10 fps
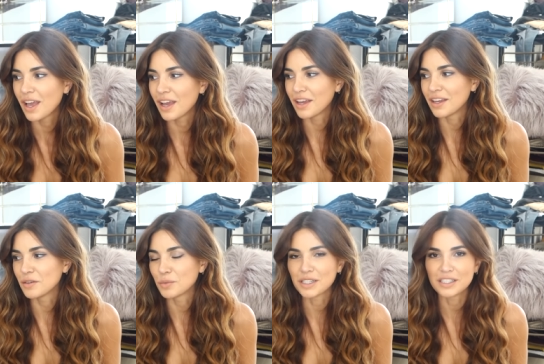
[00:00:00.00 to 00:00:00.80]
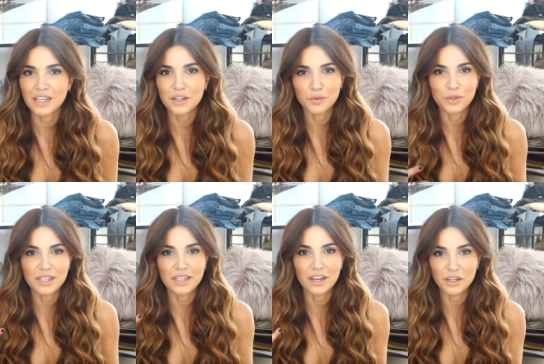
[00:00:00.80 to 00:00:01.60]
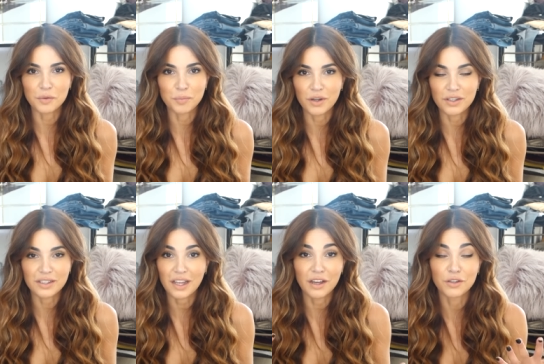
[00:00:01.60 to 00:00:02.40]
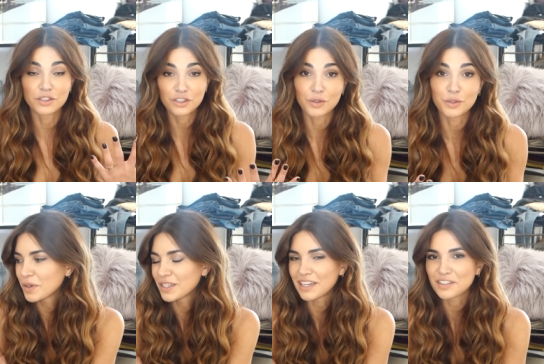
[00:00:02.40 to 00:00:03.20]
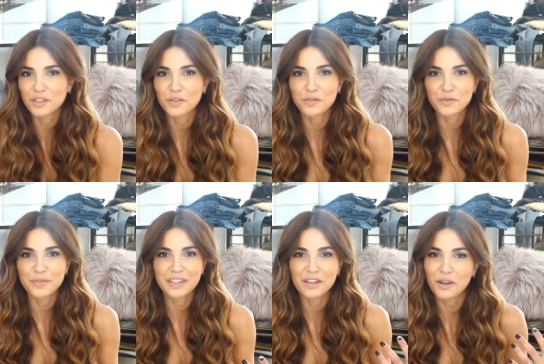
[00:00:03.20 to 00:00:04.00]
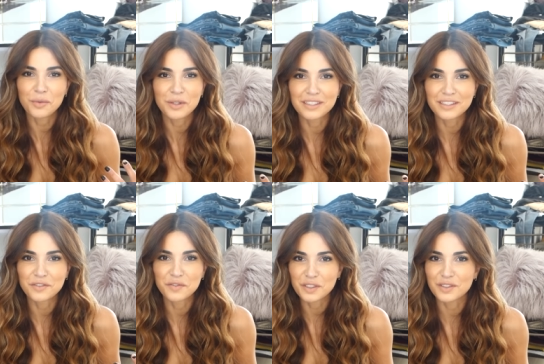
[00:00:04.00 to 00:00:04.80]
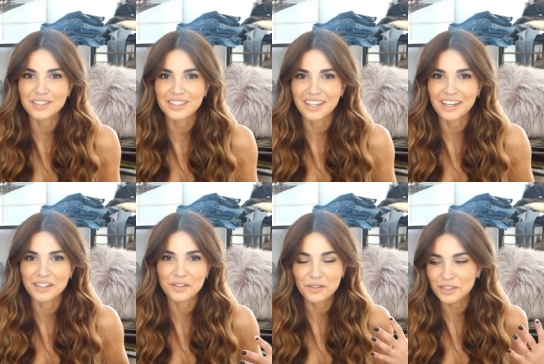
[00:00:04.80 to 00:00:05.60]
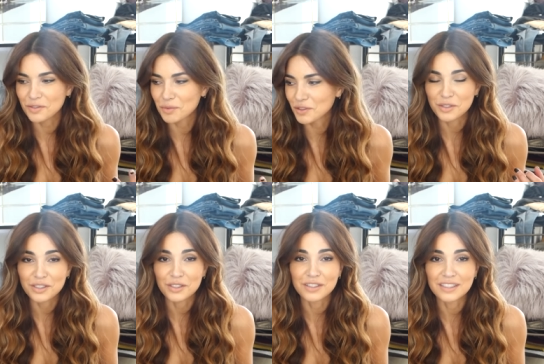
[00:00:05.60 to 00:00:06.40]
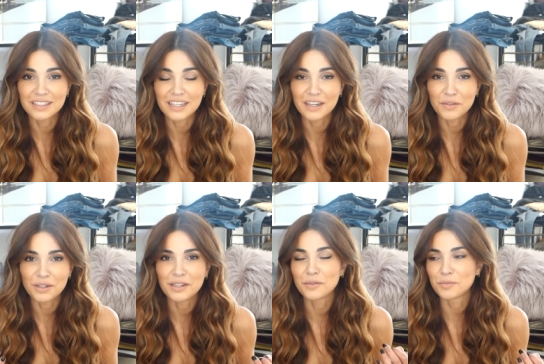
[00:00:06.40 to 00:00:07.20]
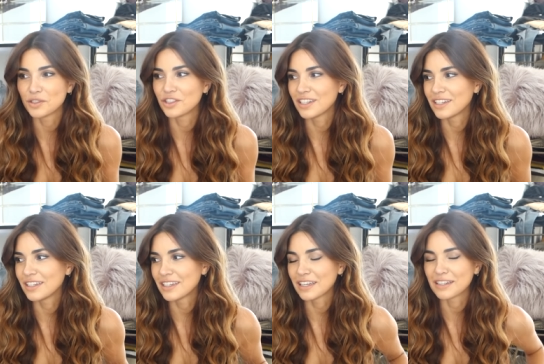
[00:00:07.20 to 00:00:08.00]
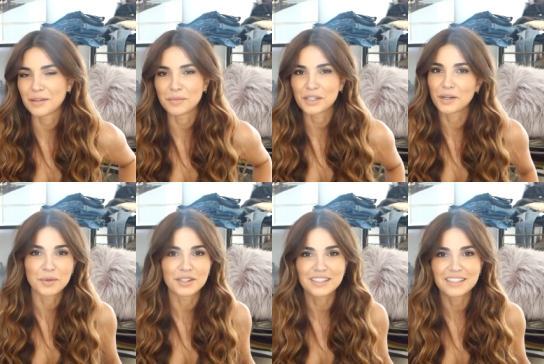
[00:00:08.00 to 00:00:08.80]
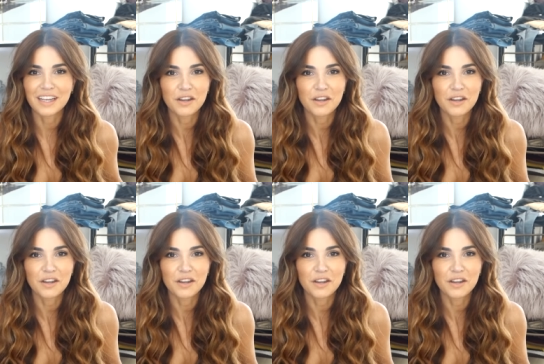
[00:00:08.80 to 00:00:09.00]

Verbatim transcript: And when I genuinely like a product, I'll show it. But yeah, so it always feels like Christmas still on this day. I really appreciate it. And I mean, come on, it's